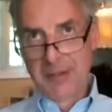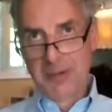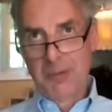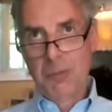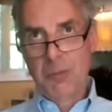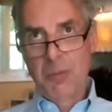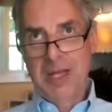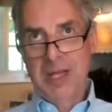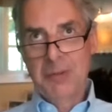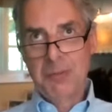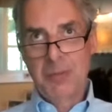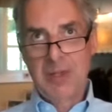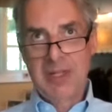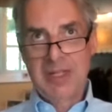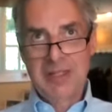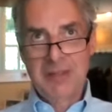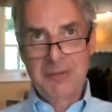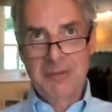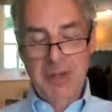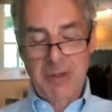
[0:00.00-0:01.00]
when
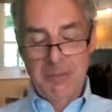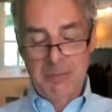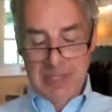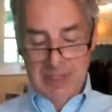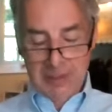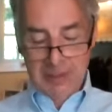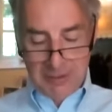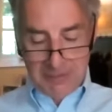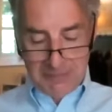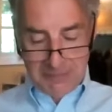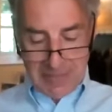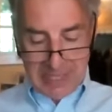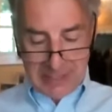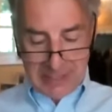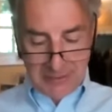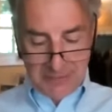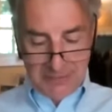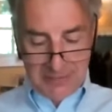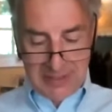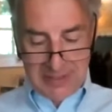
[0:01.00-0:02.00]
we look back
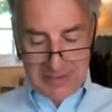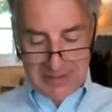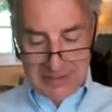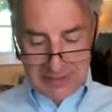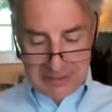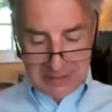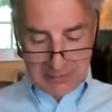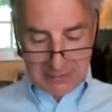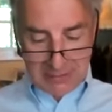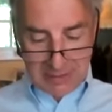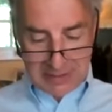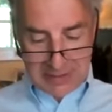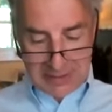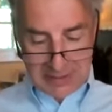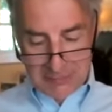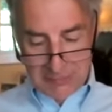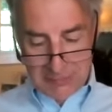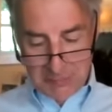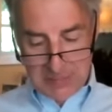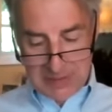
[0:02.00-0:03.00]
on this
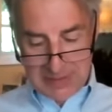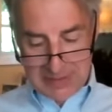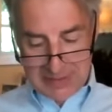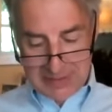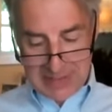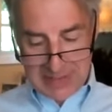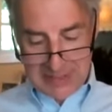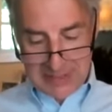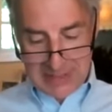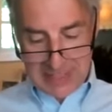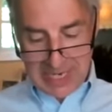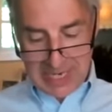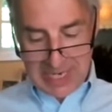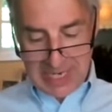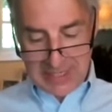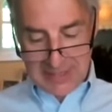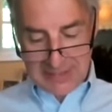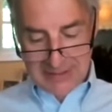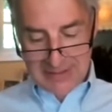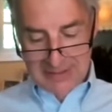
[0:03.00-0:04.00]
crisis will be seen
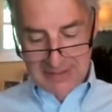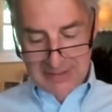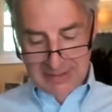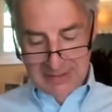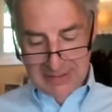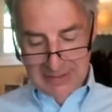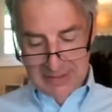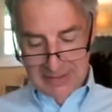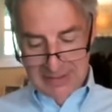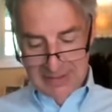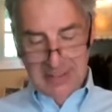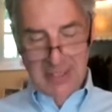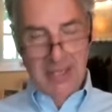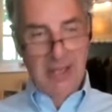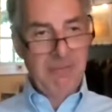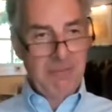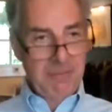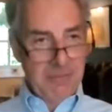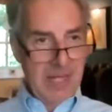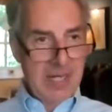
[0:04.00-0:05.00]
as
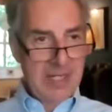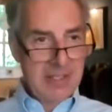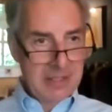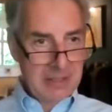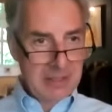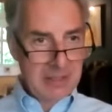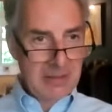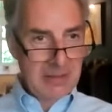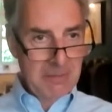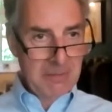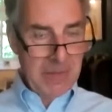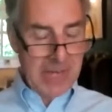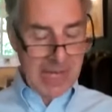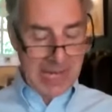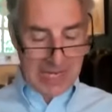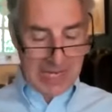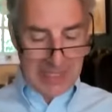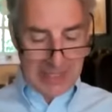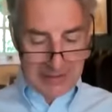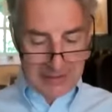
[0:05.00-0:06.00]
a flash in the
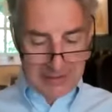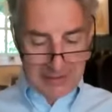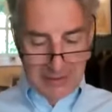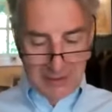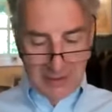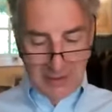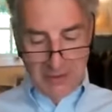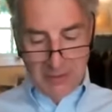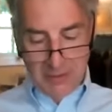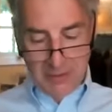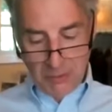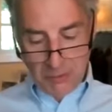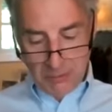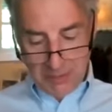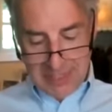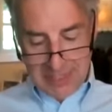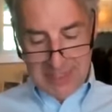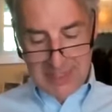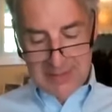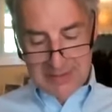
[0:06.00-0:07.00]
pan, or
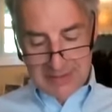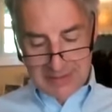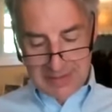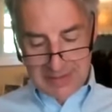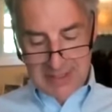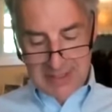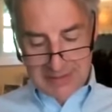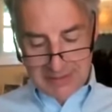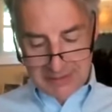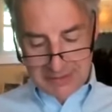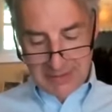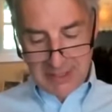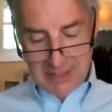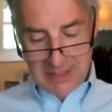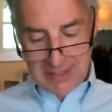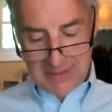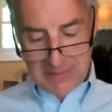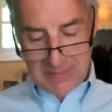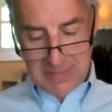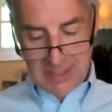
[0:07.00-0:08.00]
is this
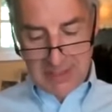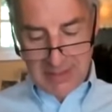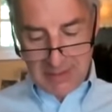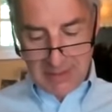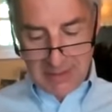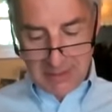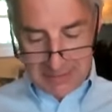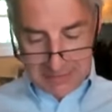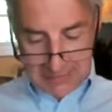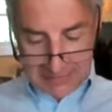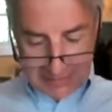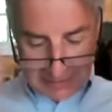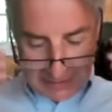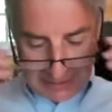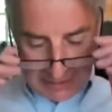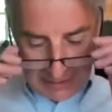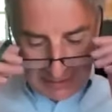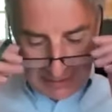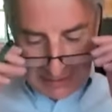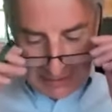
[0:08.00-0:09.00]
going to be a
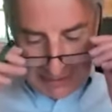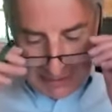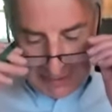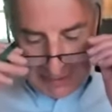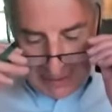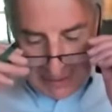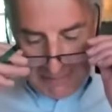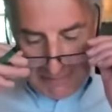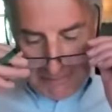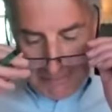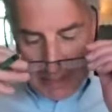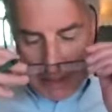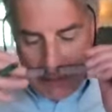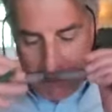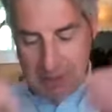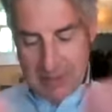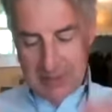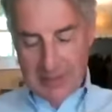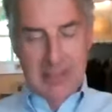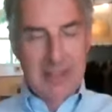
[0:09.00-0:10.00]
lasting
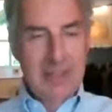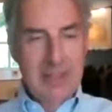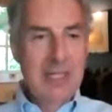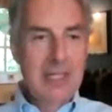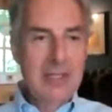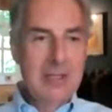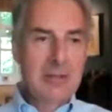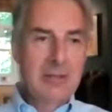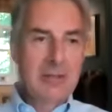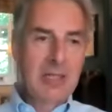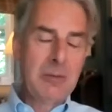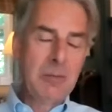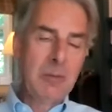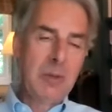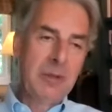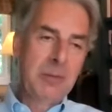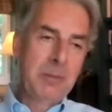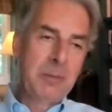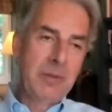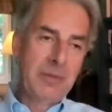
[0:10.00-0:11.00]
moment in history
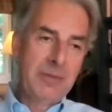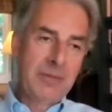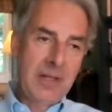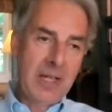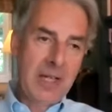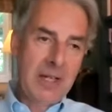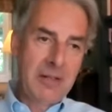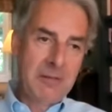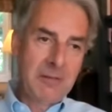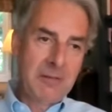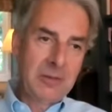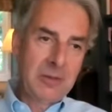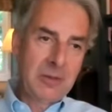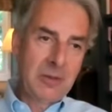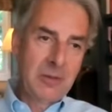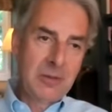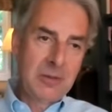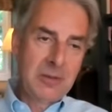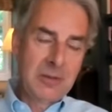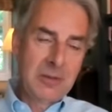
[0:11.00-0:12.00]
with profound
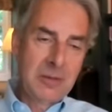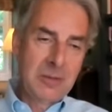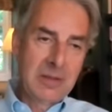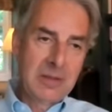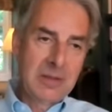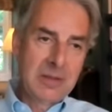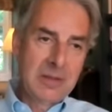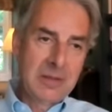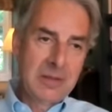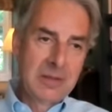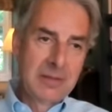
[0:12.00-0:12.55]
consequences?